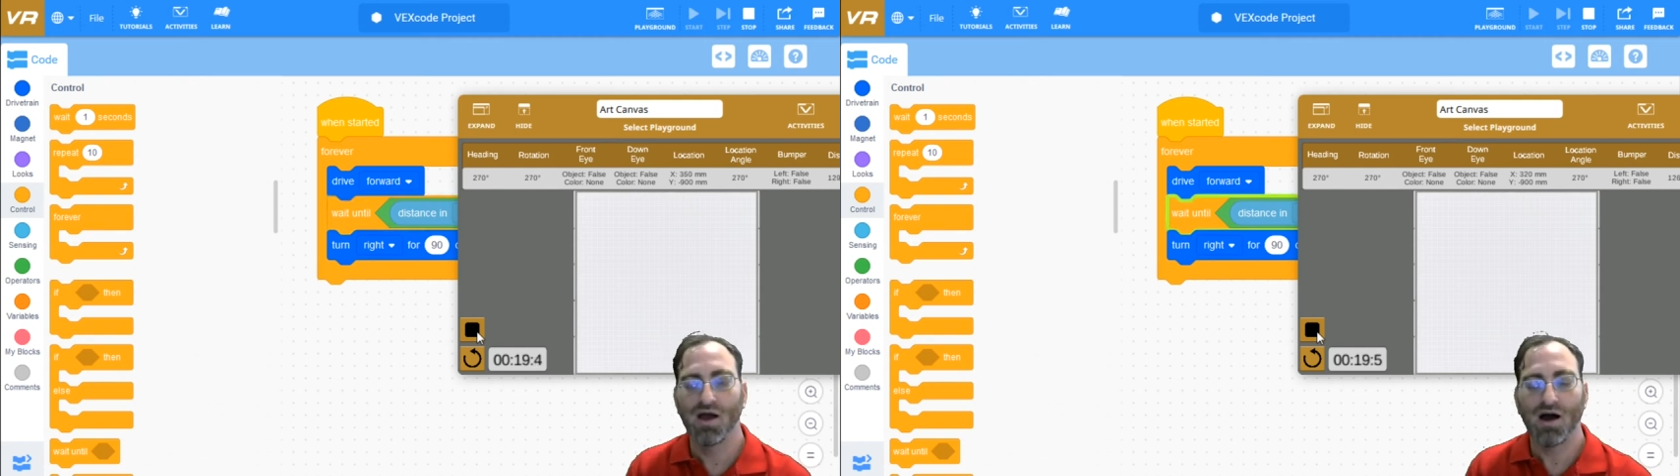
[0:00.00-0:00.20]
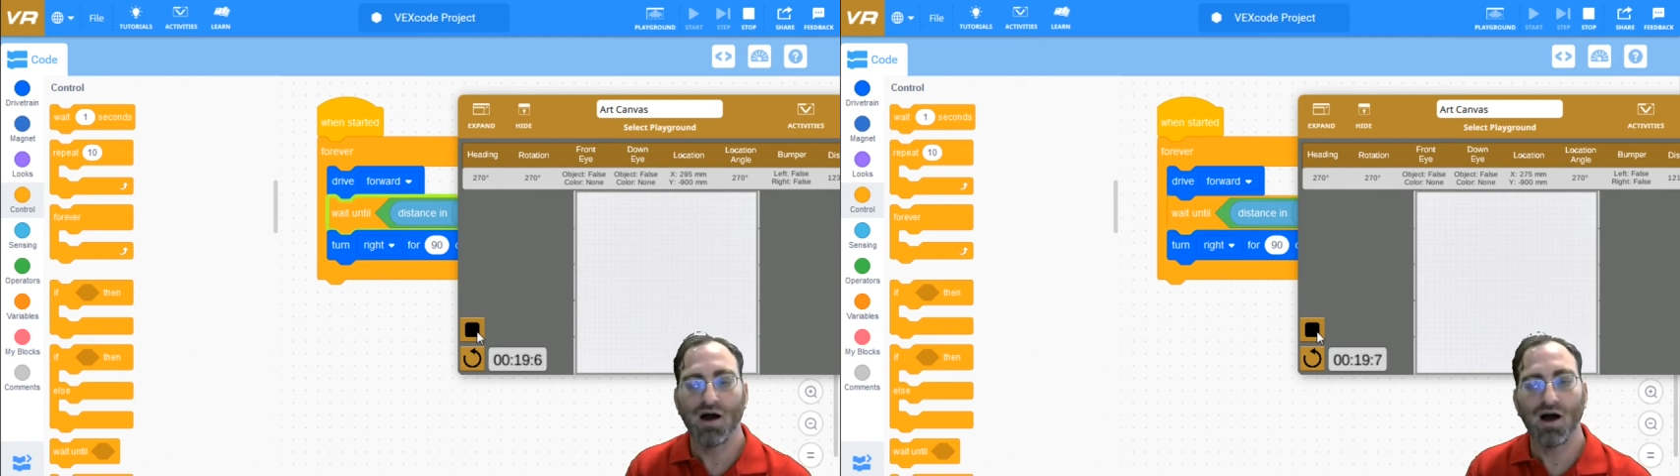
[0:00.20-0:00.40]

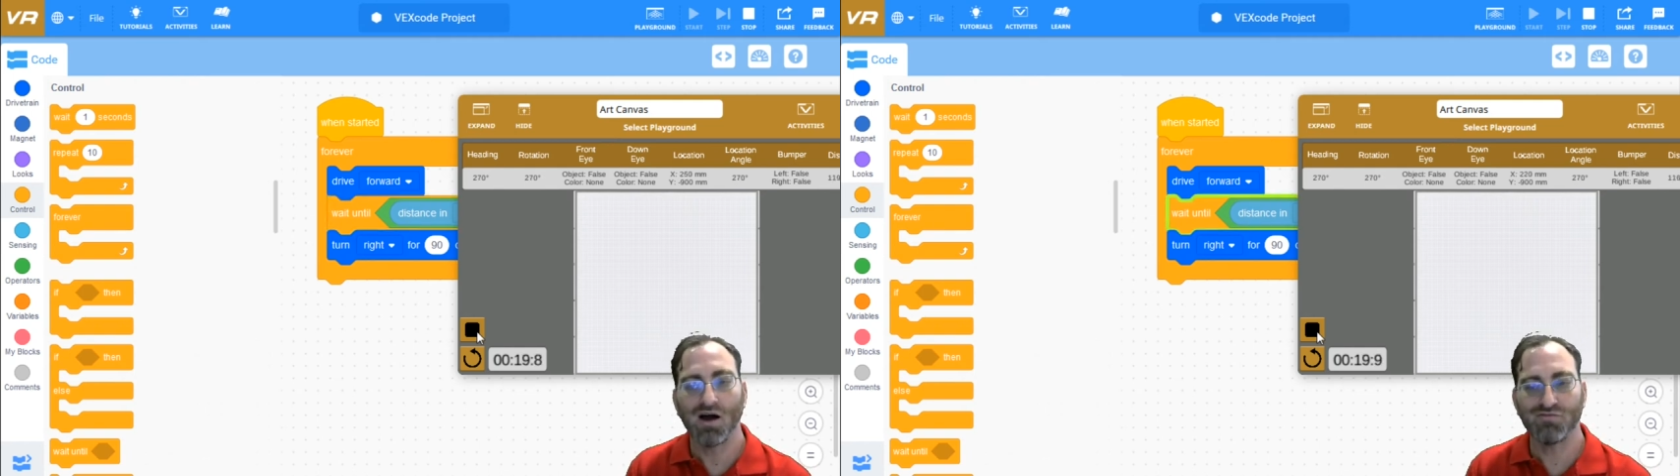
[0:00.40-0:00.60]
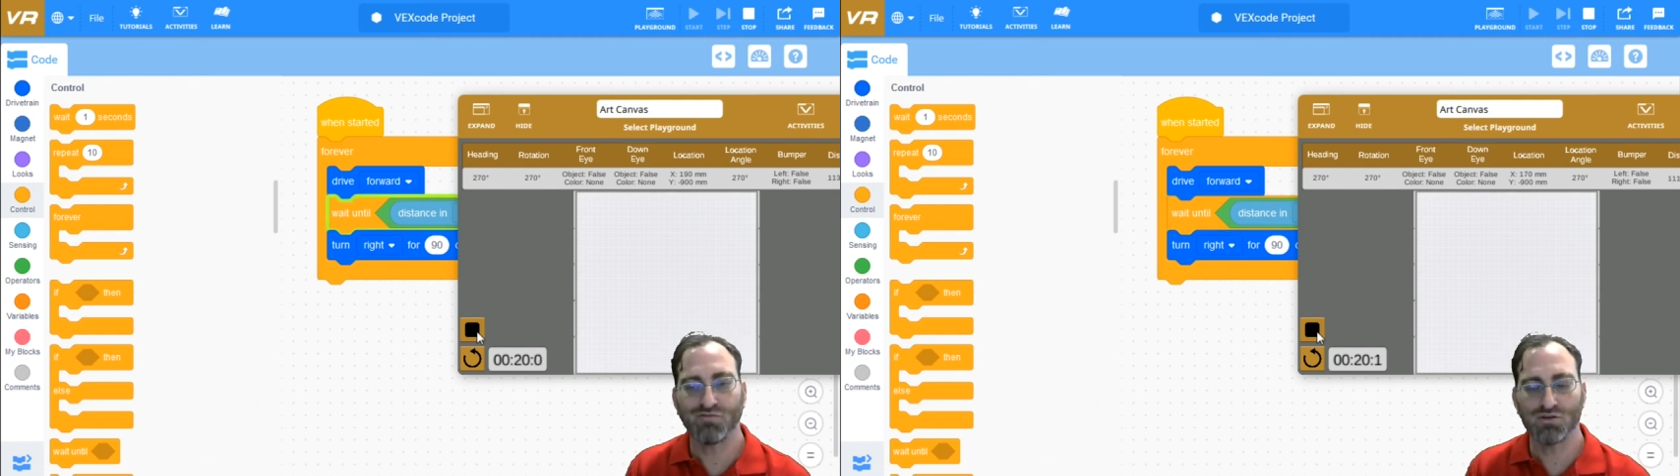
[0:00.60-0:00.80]
Uh,
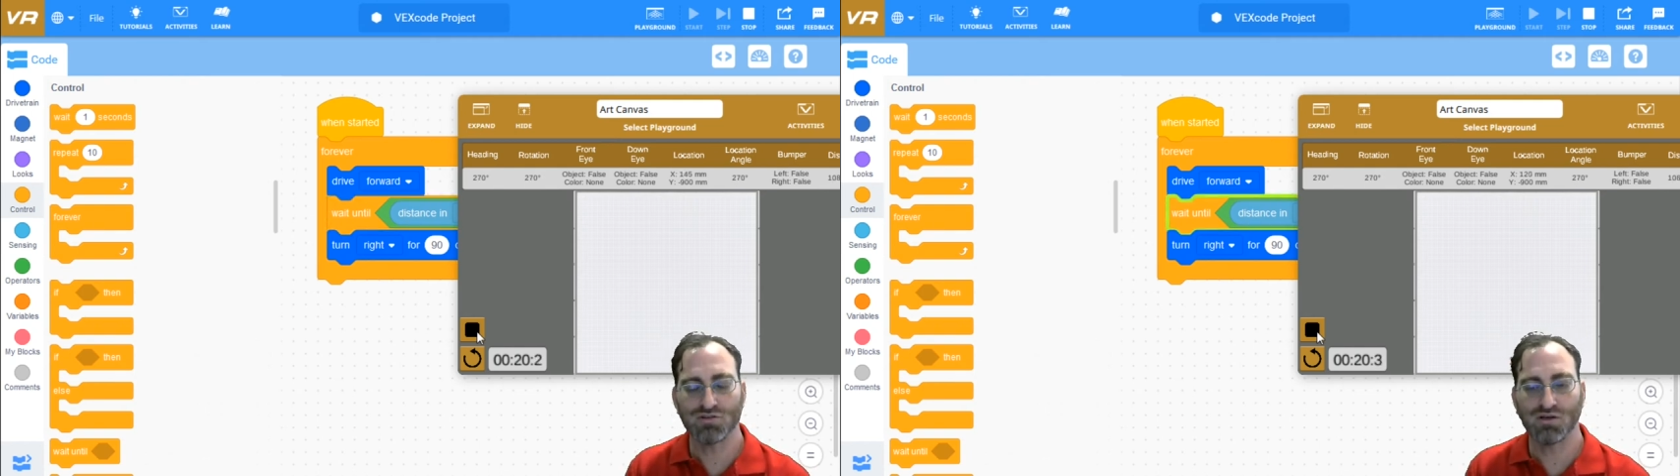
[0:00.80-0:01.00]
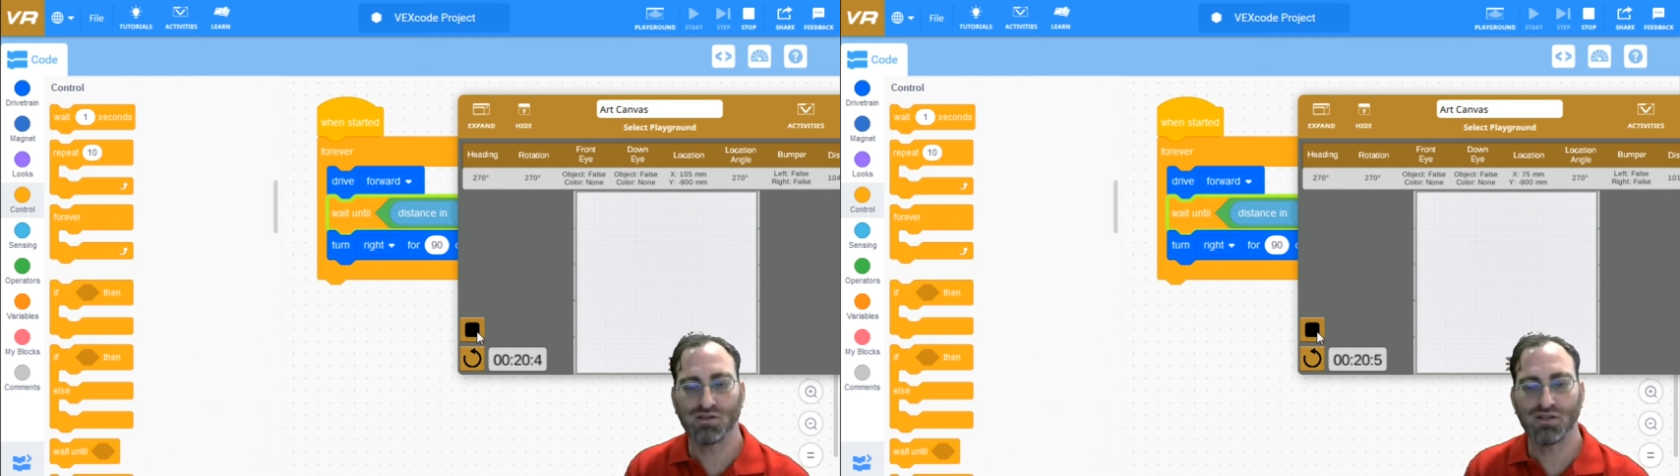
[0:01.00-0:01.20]

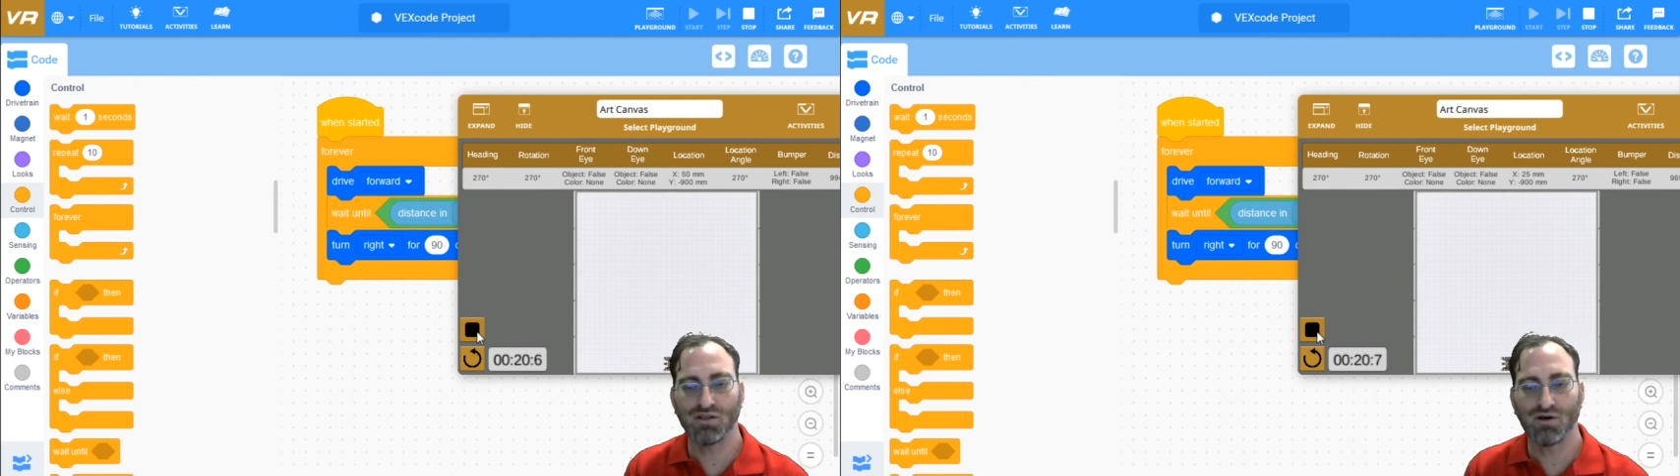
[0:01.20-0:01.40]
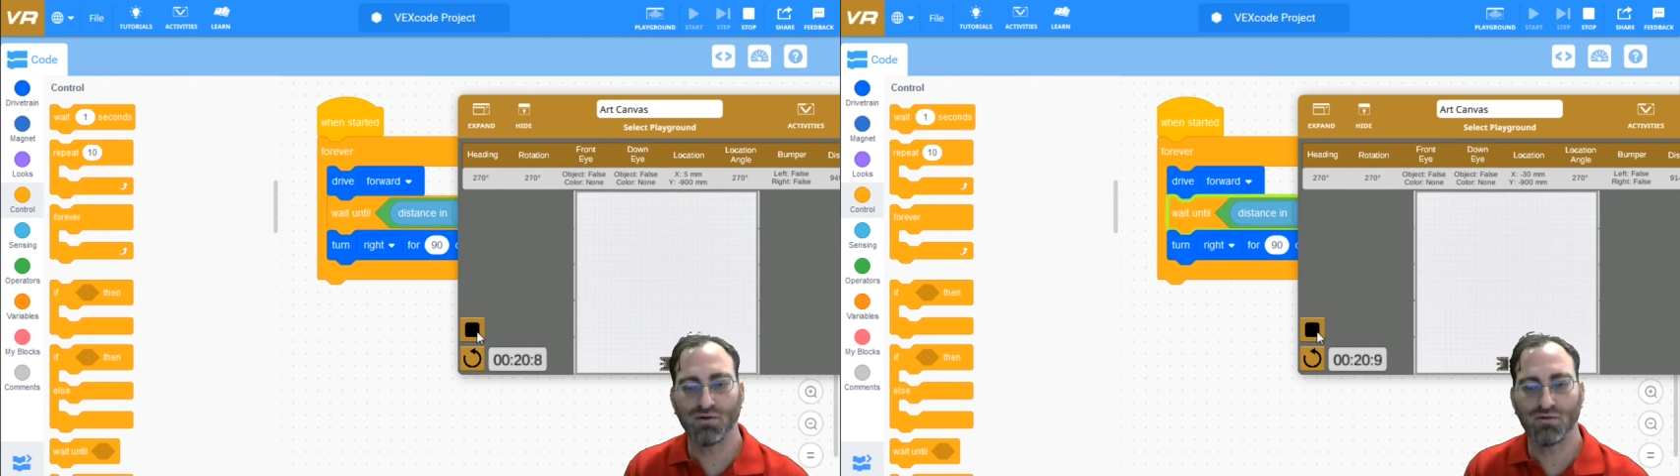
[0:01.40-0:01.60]
unfortunately,
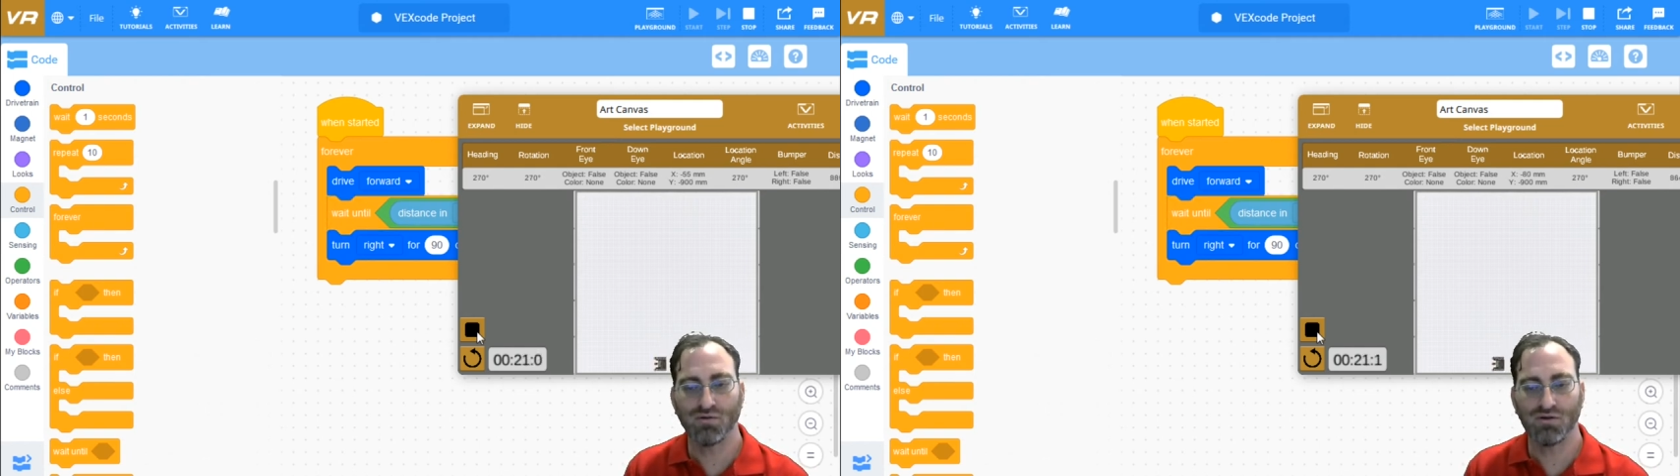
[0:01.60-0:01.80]
though,